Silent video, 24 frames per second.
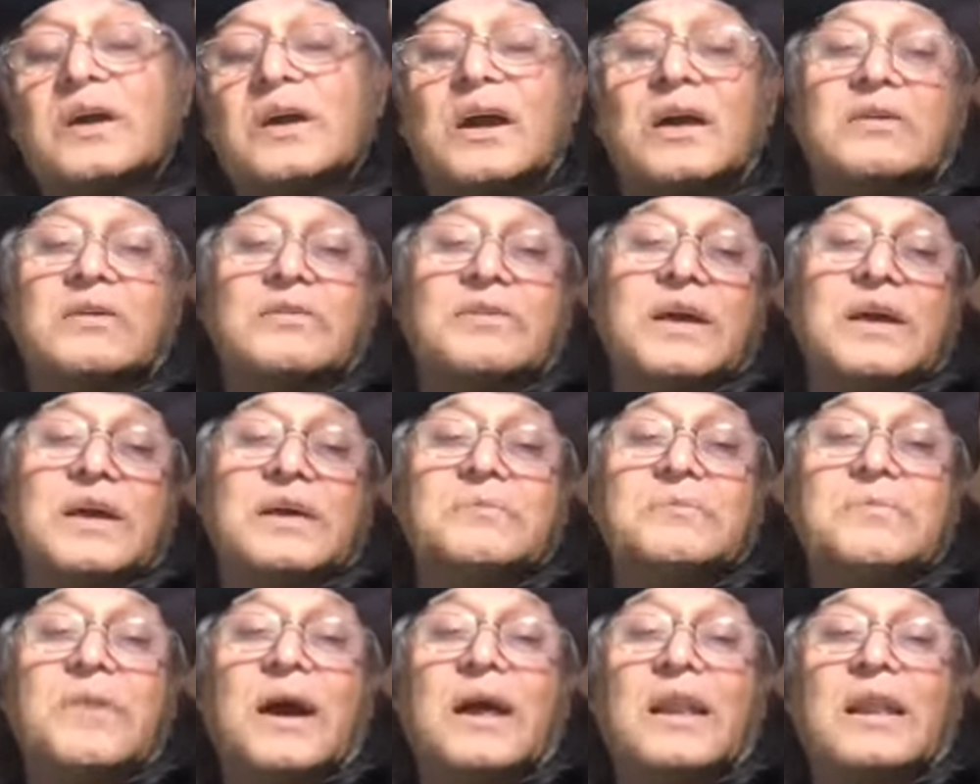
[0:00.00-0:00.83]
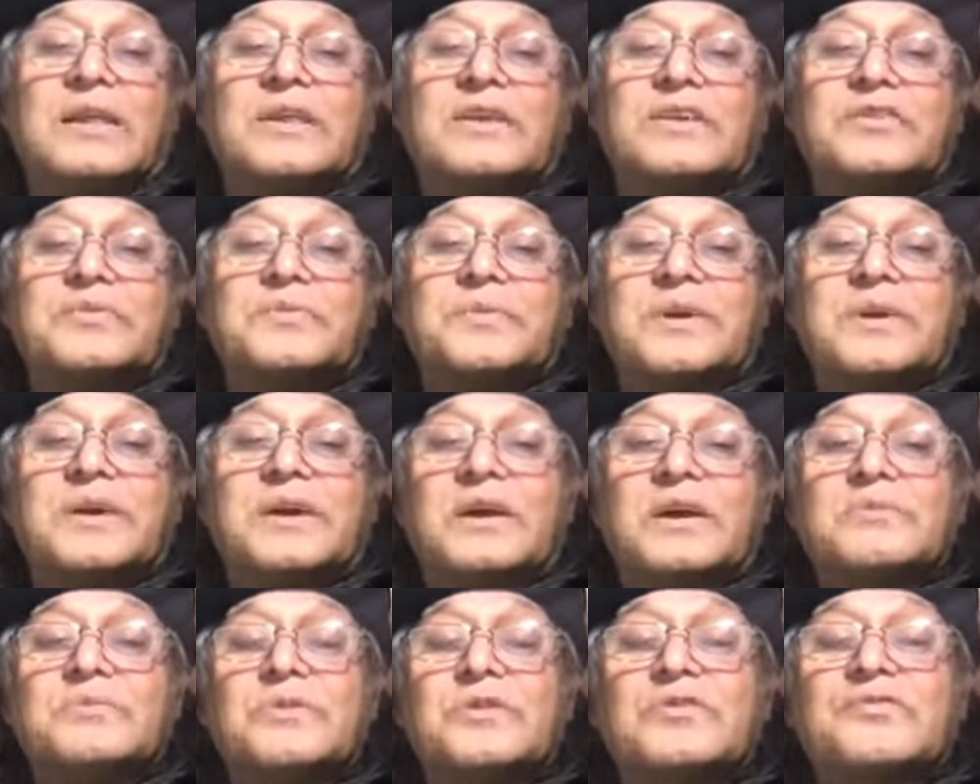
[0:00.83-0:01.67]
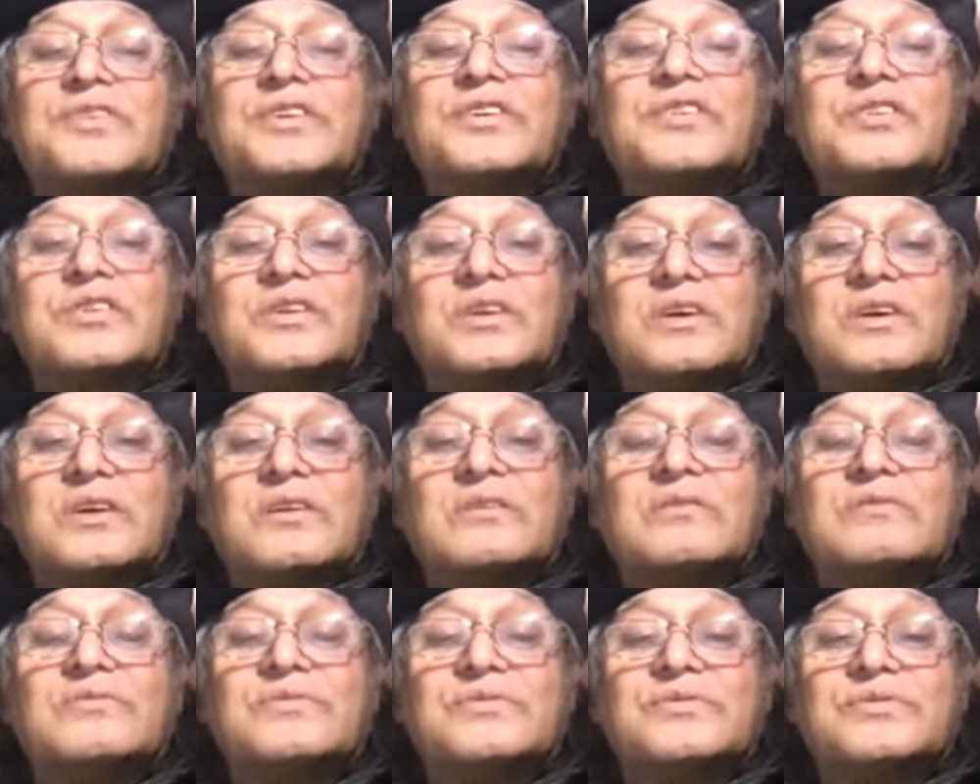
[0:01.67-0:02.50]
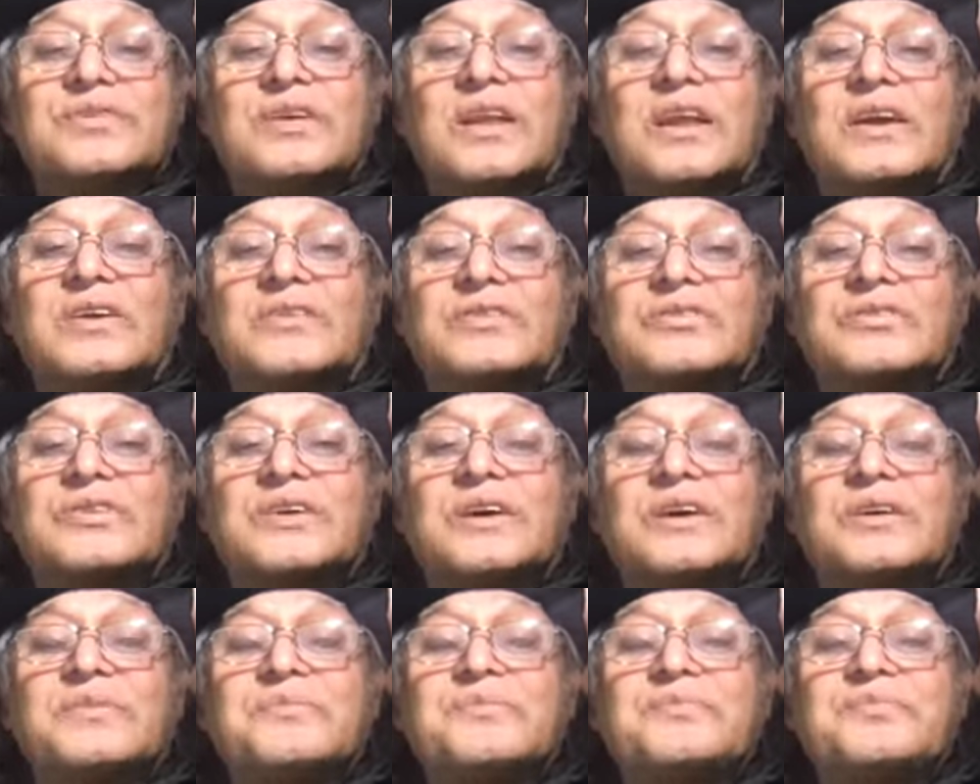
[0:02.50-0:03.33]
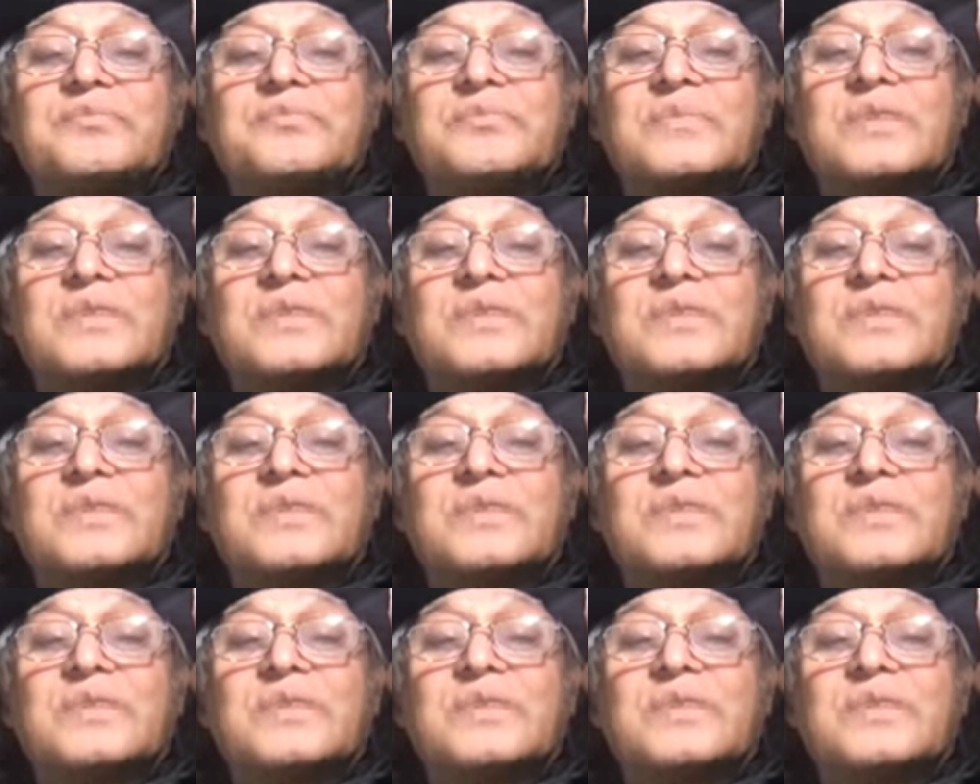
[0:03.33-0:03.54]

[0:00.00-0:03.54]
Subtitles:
kind of name Bangladesh became official, so let's say,